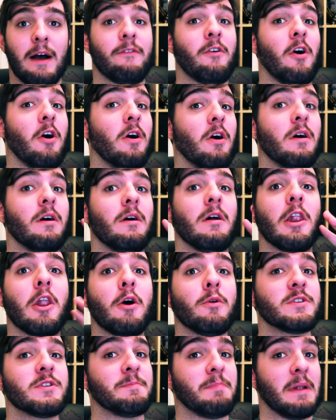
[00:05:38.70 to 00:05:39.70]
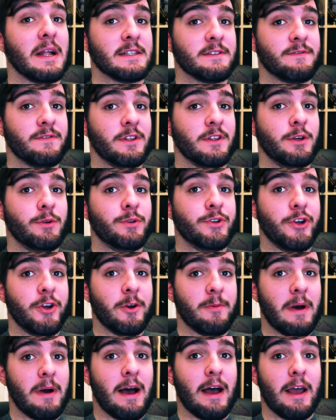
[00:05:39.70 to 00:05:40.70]
I've got loads of plans for the
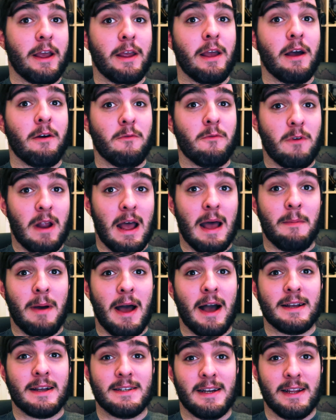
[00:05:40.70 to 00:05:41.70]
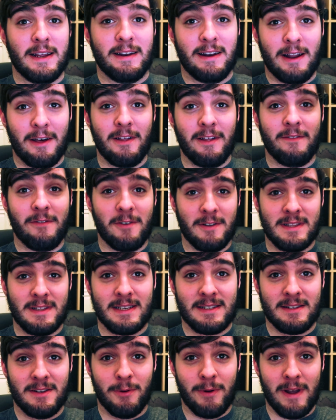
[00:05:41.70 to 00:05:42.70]
YouTube. I am actually, now that I've got
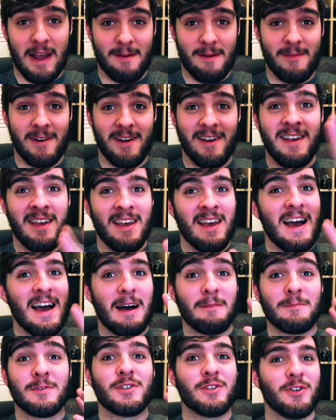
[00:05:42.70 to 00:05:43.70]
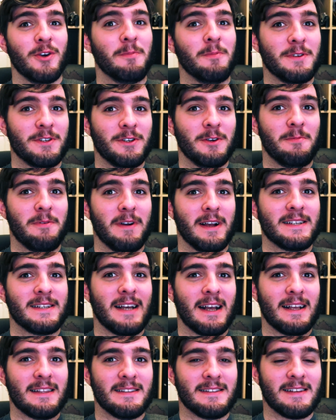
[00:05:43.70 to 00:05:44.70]
this new camera, I'm super, super
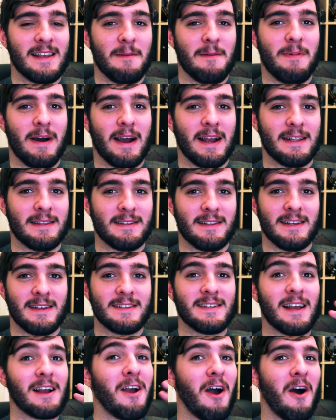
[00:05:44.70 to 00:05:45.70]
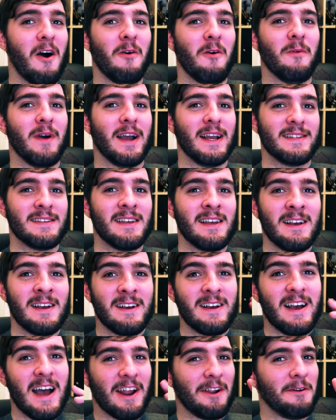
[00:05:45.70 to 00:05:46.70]
excited to get back into this. I can't wait.
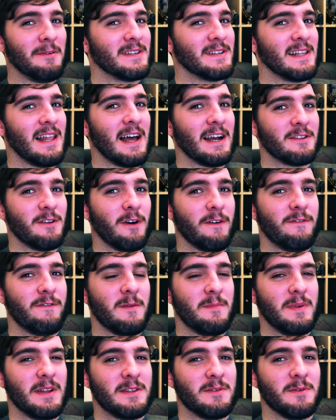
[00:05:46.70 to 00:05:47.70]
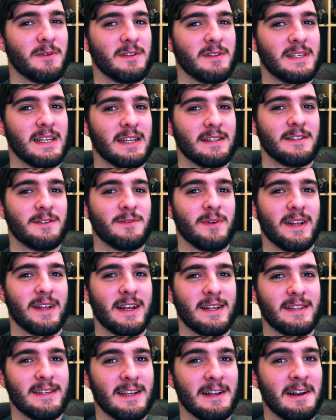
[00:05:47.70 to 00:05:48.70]
I know I slacked off for a bit towards the end of
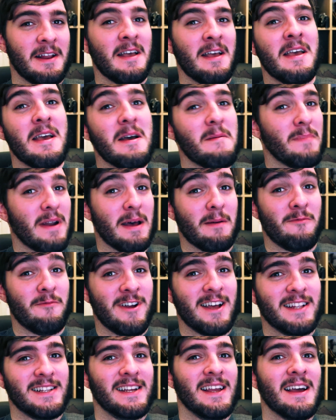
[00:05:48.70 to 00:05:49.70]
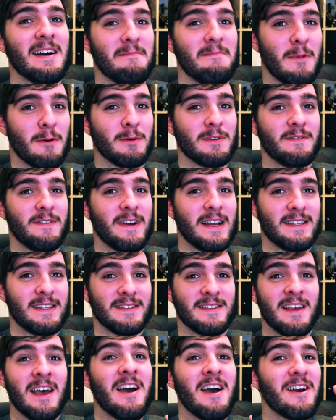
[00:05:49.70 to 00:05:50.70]
2018, but I'm ready,
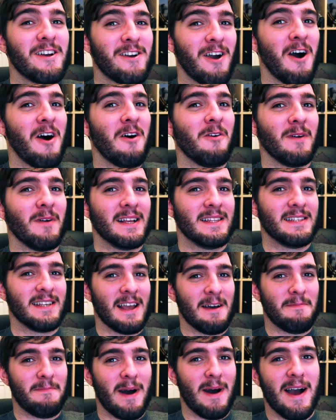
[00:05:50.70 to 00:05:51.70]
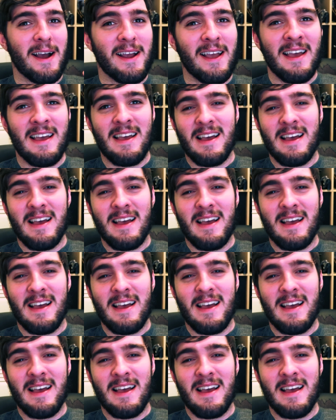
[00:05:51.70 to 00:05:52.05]
motivated, can't wait to get back.